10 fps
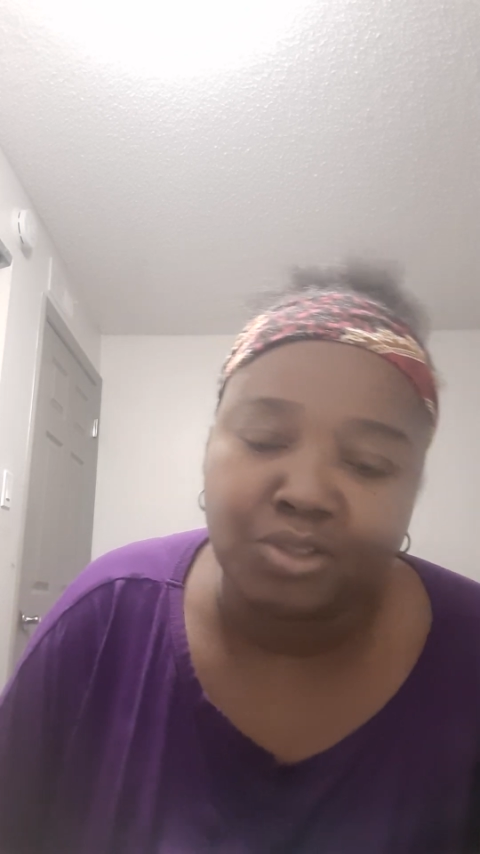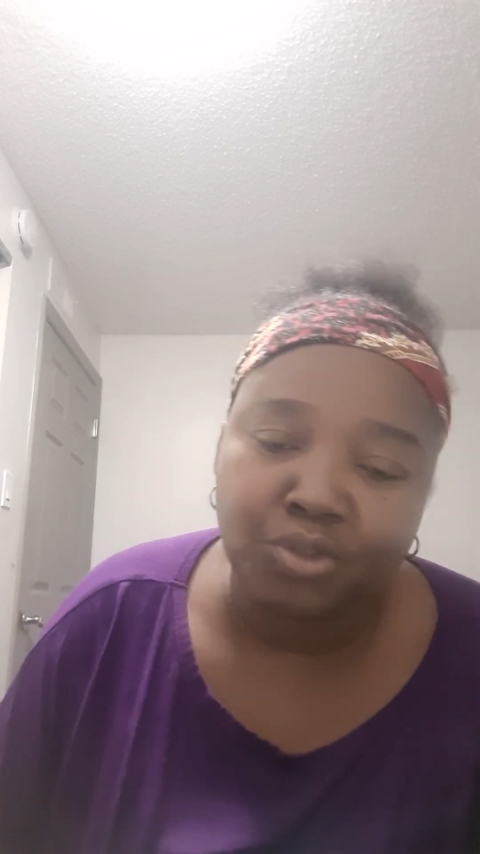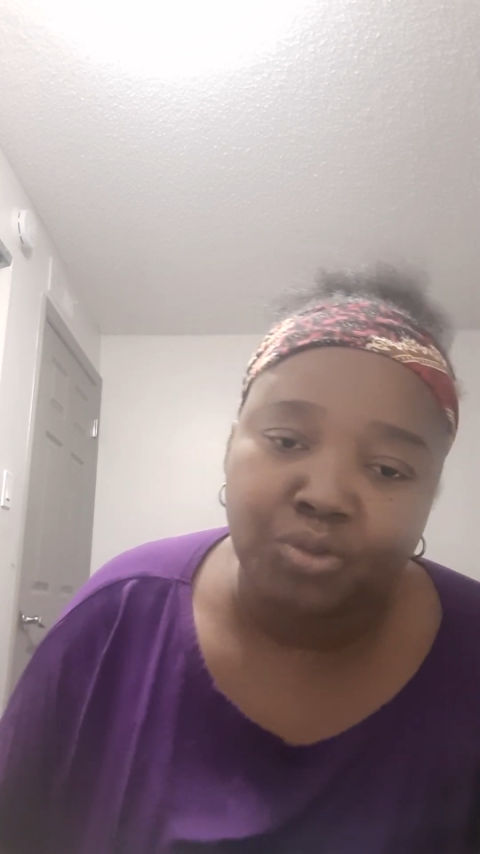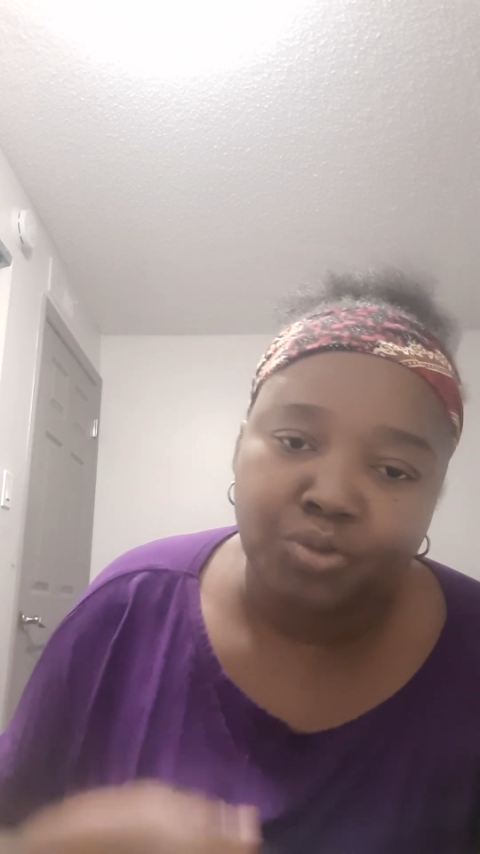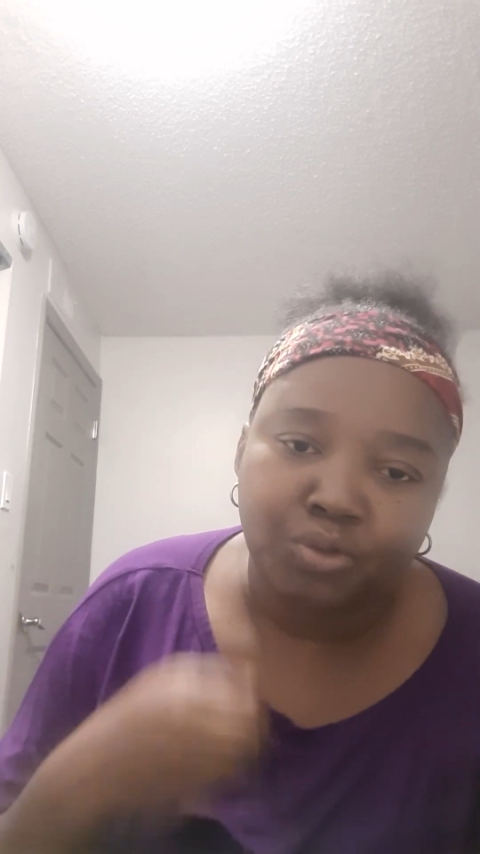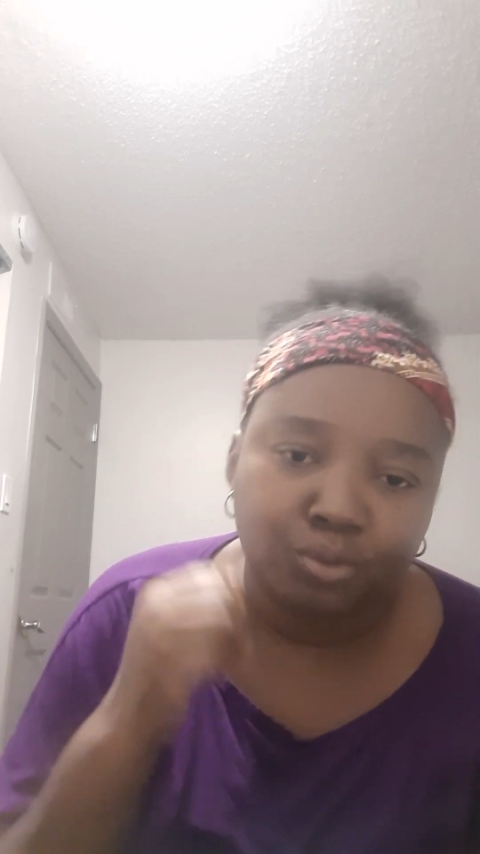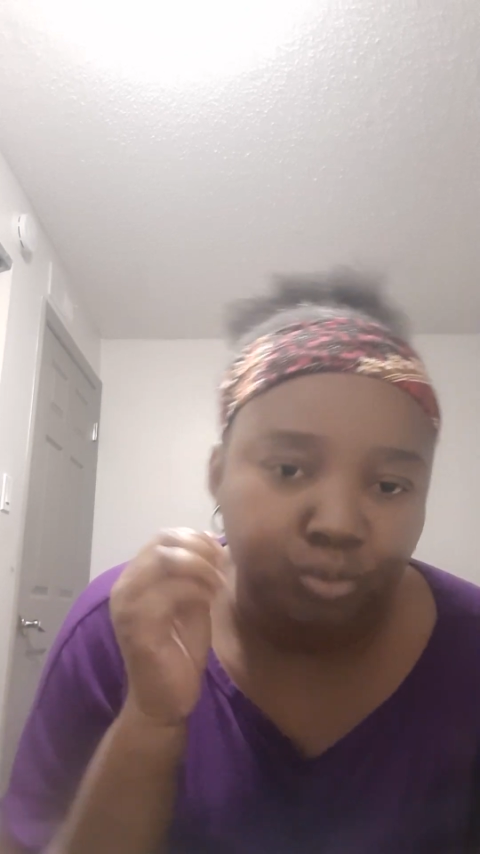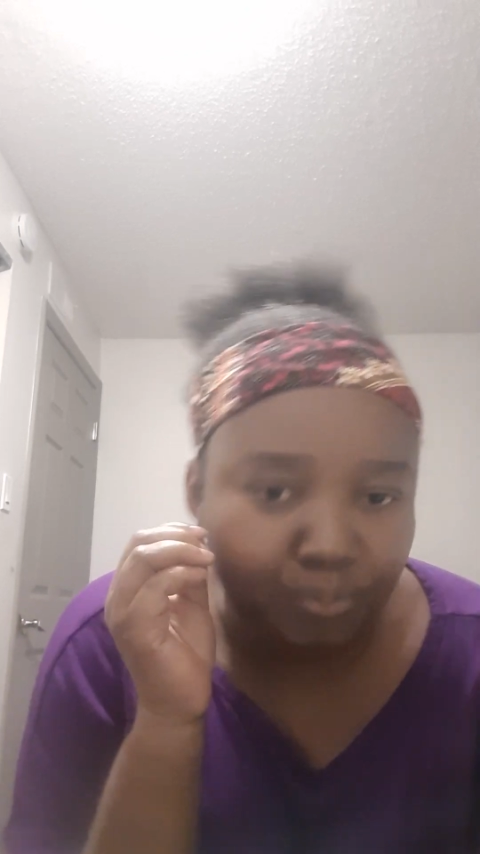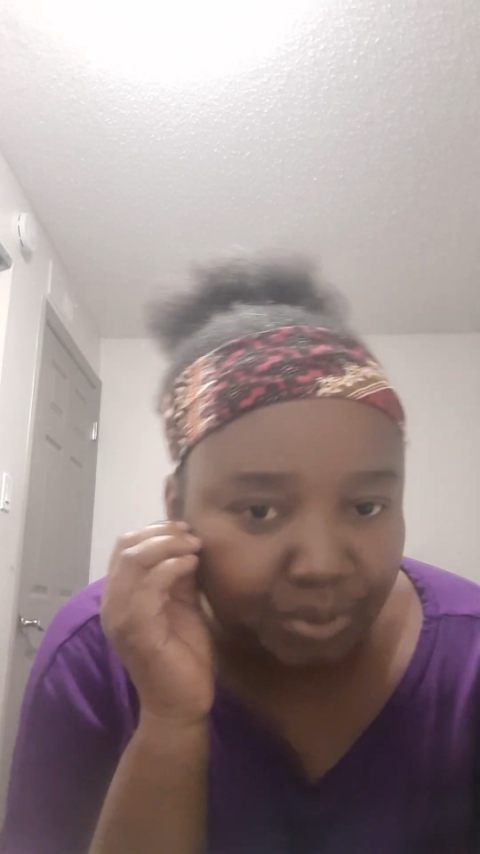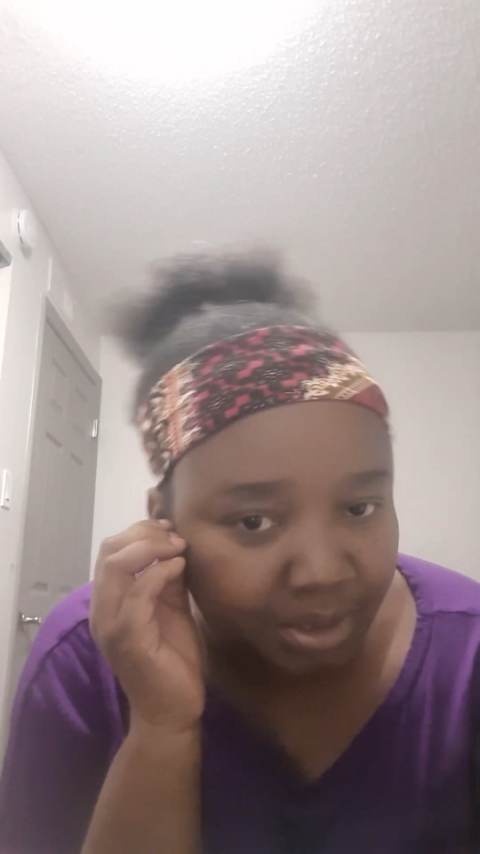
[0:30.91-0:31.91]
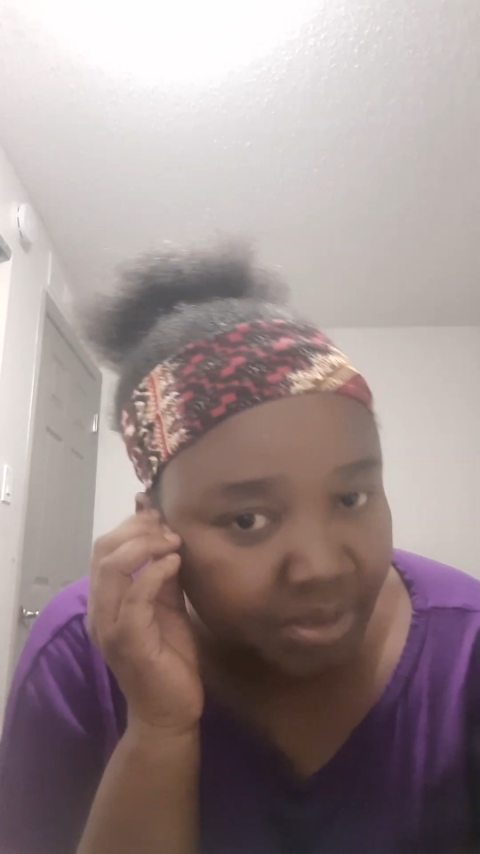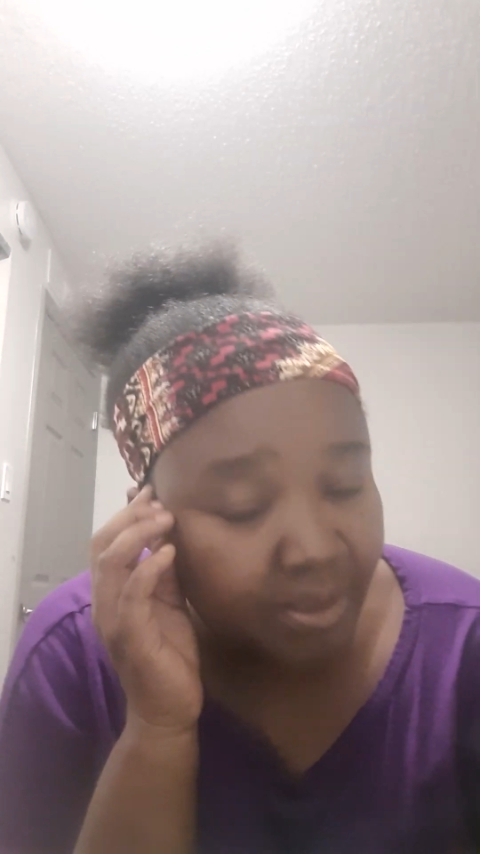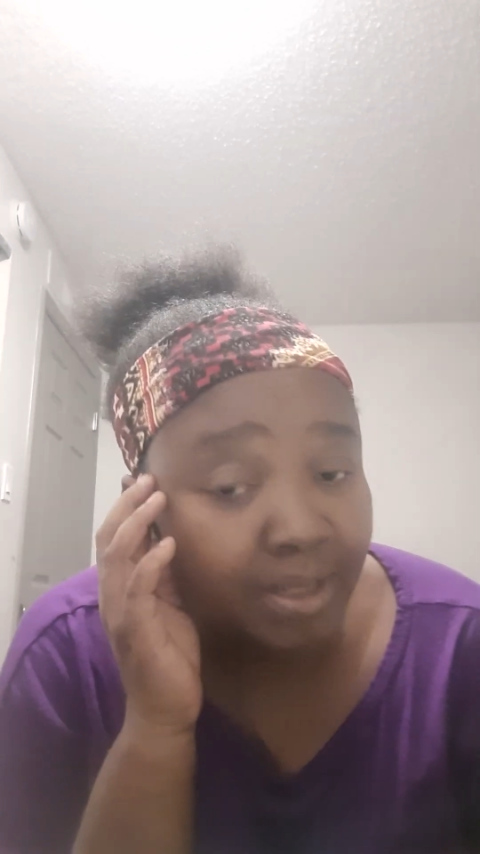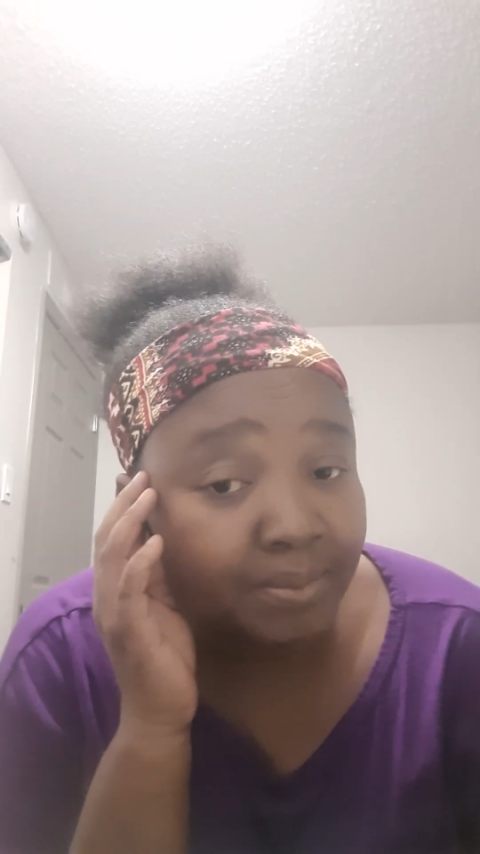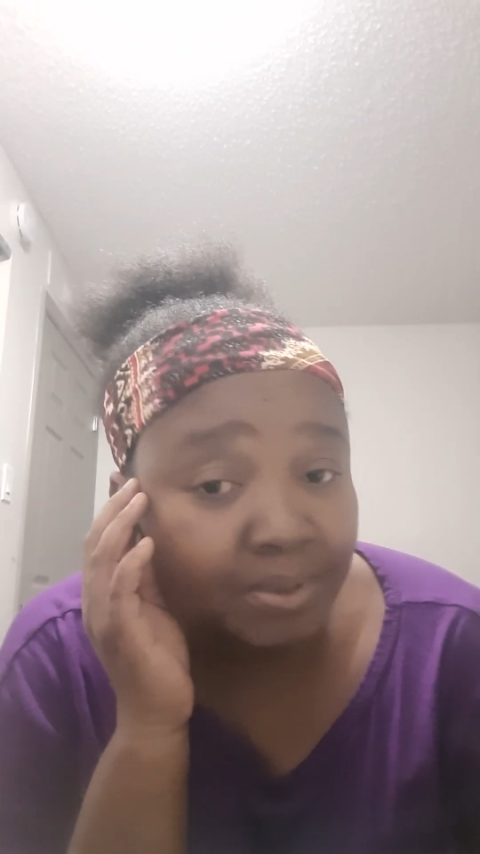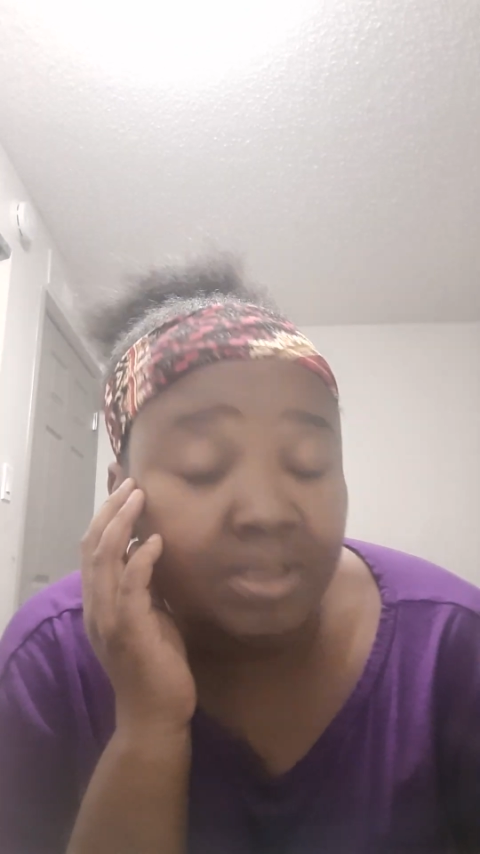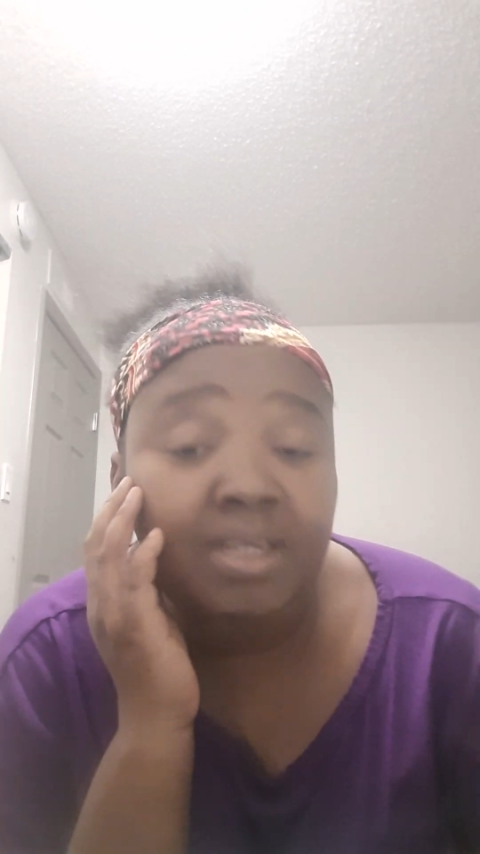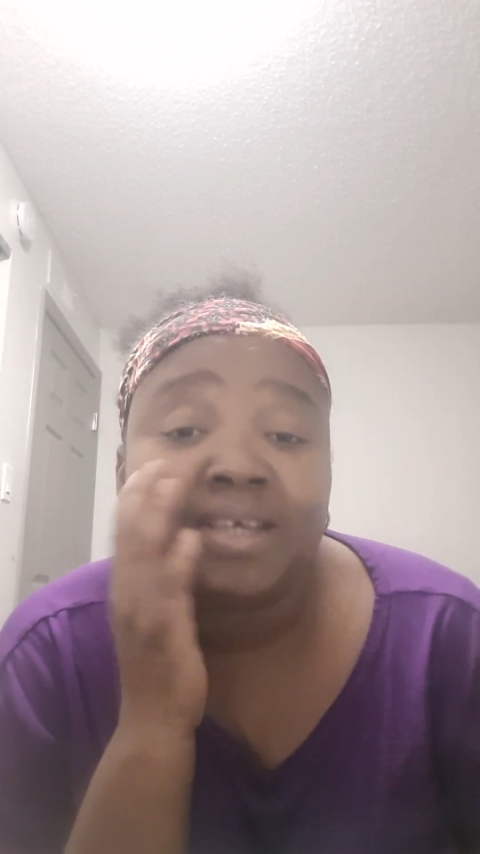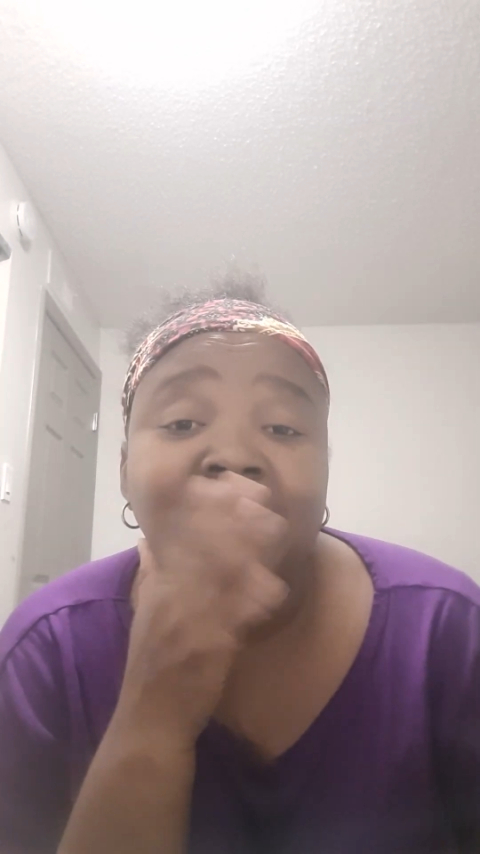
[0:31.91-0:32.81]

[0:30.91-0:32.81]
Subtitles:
doctor who prescribes